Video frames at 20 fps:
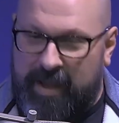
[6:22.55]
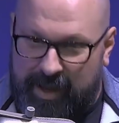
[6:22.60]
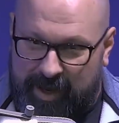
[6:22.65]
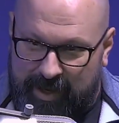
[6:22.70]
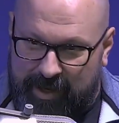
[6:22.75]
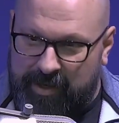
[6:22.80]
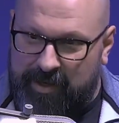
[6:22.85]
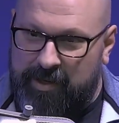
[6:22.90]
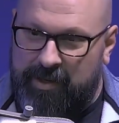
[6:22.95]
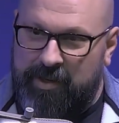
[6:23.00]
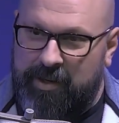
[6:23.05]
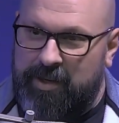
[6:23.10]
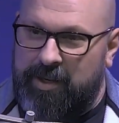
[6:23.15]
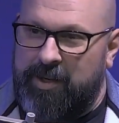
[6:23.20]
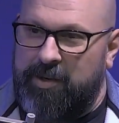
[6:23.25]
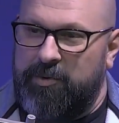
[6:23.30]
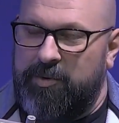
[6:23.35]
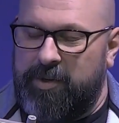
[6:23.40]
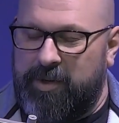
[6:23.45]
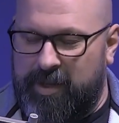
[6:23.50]
and
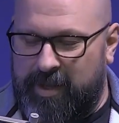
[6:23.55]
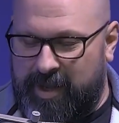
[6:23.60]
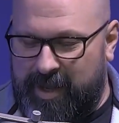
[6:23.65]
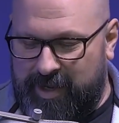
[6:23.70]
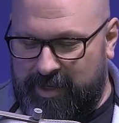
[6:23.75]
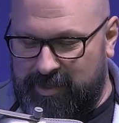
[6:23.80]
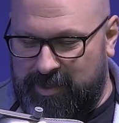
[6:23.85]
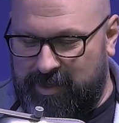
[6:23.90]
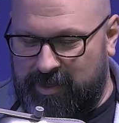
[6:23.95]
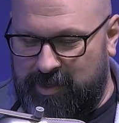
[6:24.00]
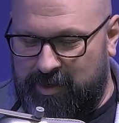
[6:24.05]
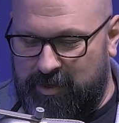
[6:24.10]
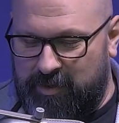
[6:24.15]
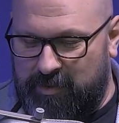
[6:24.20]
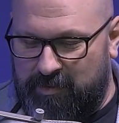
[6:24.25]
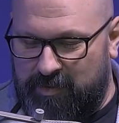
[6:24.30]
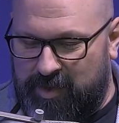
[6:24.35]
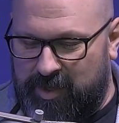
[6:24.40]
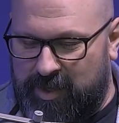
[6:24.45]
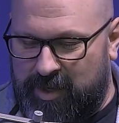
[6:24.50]
he would execute
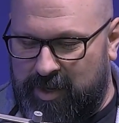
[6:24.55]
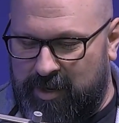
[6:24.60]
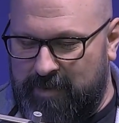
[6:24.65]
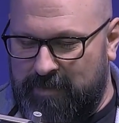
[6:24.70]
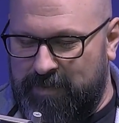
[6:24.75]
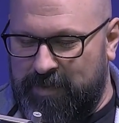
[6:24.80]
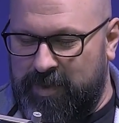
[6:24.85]
the